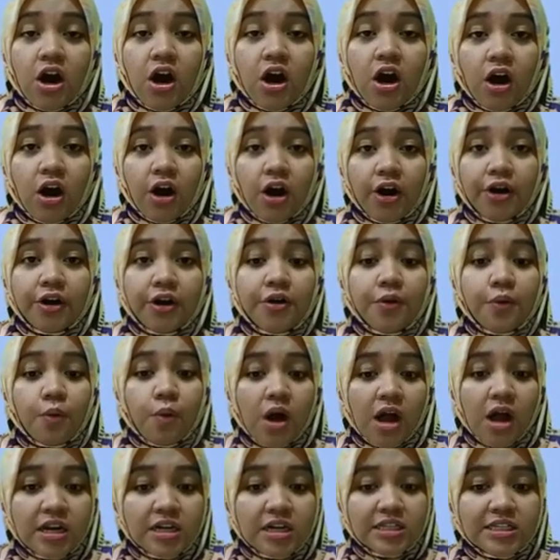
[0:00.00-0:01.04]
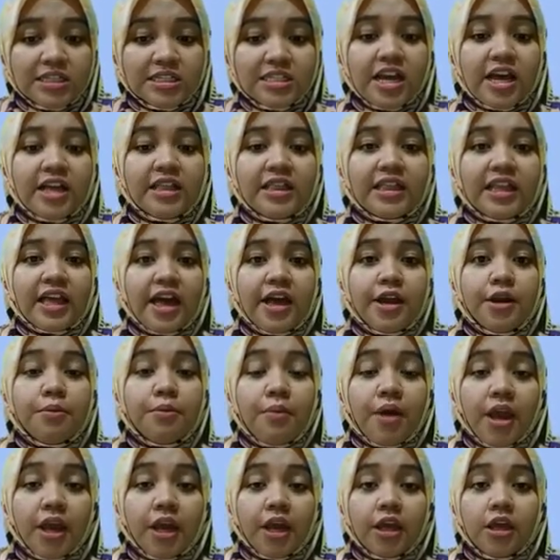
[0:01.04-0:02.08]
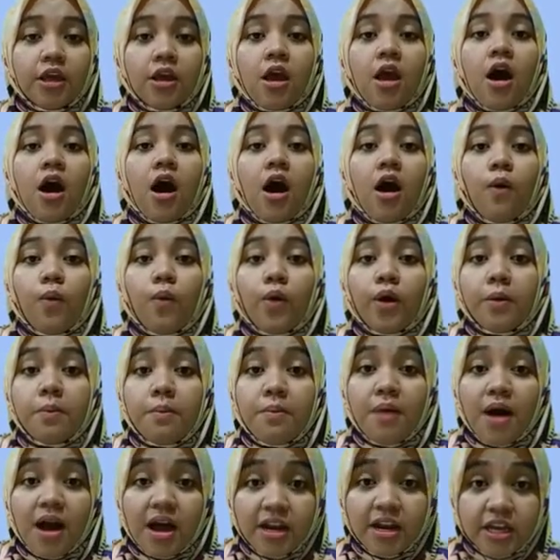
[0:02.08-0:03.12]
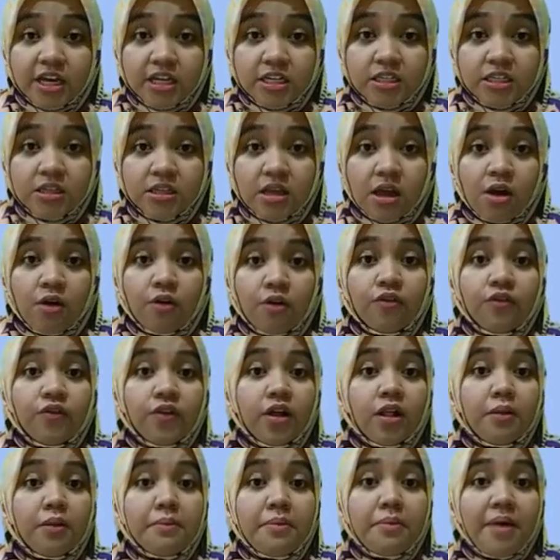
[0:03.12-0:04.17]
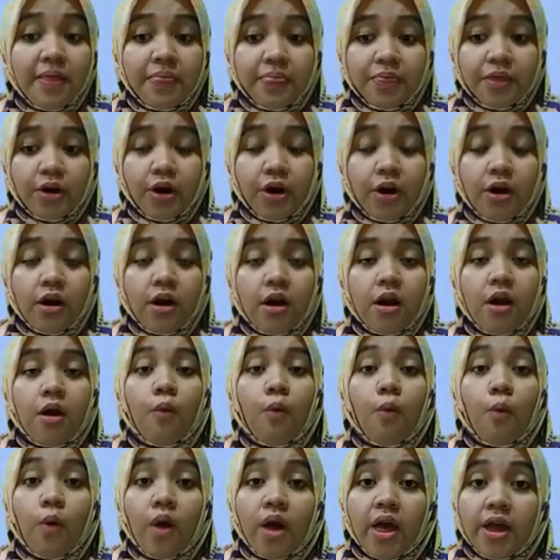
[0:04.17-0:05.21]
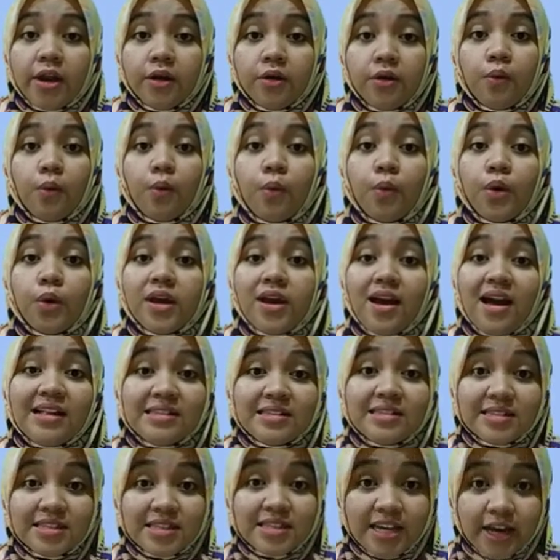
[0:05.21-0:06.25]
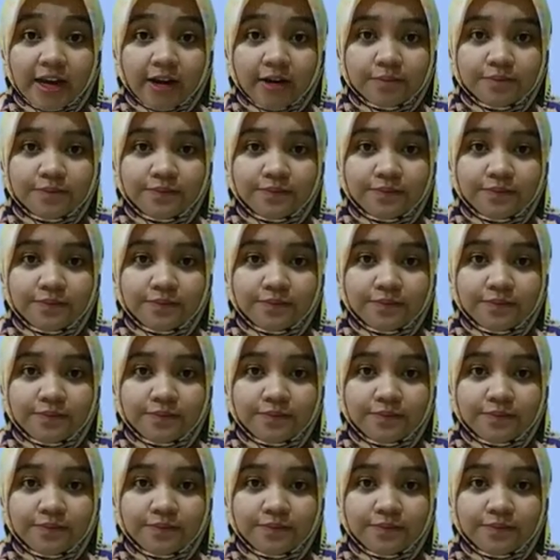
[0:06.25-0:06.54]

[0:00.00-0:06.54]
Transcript: are the ones that can make our bodies feel better when we get sick.